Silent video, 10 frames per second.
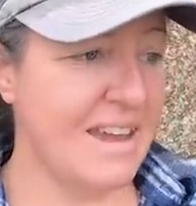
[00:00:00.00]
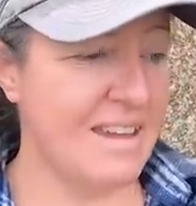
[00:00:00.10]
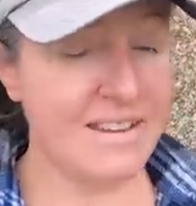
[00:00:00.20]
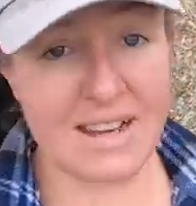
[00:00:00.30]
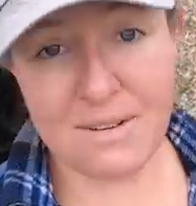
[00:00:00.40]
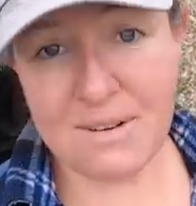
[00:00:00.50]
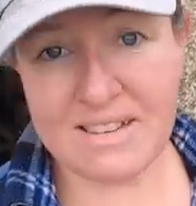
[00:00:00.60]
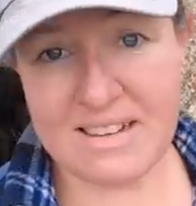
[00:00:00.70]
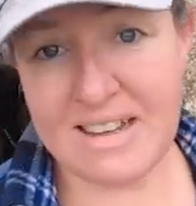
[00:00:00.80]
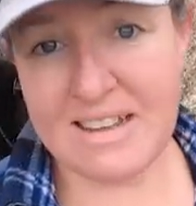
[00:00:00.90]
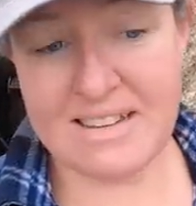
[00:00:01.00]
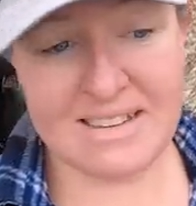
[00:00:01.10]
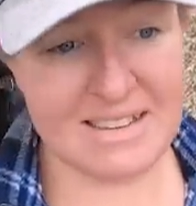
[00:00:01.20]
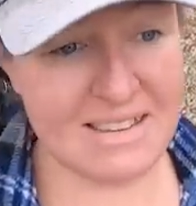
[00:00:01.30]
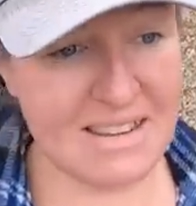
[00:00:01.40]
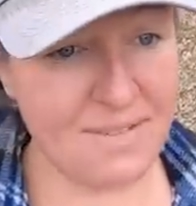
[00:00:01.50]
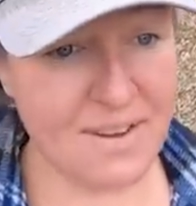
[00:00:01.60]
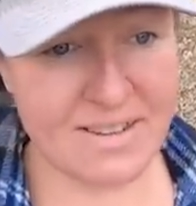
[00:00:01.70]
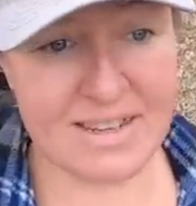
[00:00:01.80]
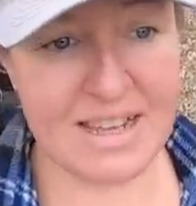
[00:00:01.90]
And the second reason is, if
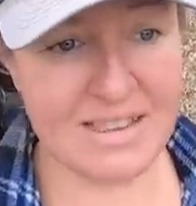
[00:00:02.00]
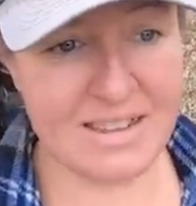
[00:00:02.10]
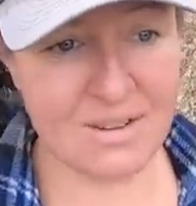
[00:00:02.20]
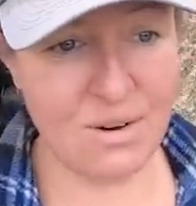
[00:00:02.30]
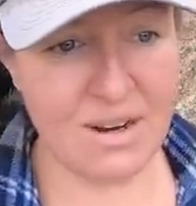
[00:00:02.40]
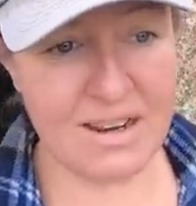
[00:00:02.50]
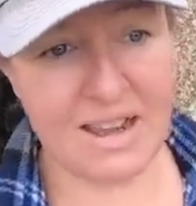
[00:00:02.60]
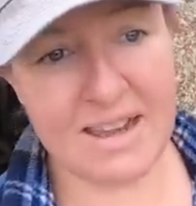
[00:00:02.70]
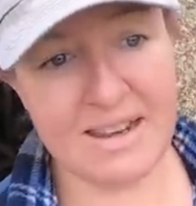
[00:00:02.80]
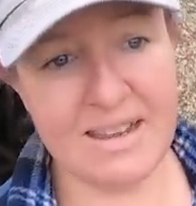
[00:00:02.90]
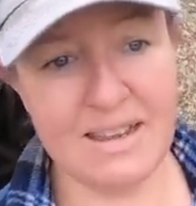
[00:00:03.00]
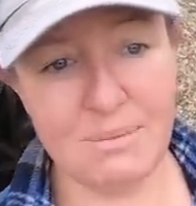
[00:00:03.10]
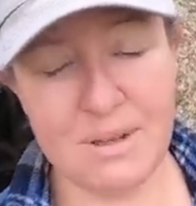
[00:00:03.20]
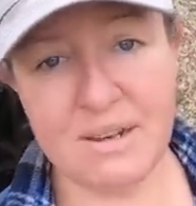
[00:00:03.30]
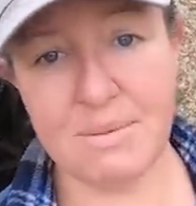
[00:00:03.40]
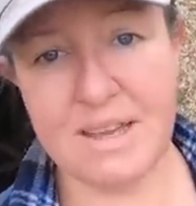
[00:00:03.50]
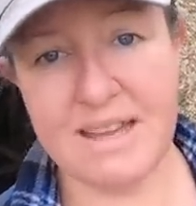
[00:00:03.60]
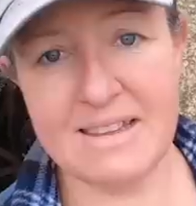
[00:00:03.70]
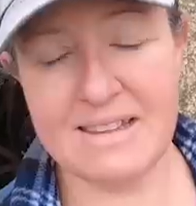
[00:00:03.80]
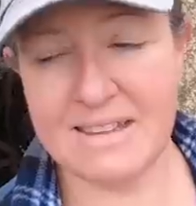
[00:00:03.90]
I just get this cork cut and put in
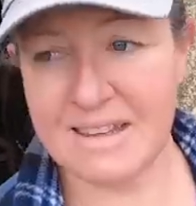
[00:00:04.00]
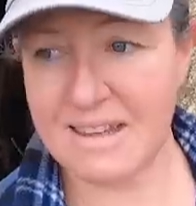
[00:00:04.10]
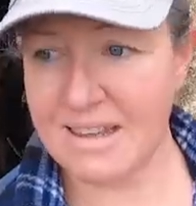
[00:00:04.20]
place,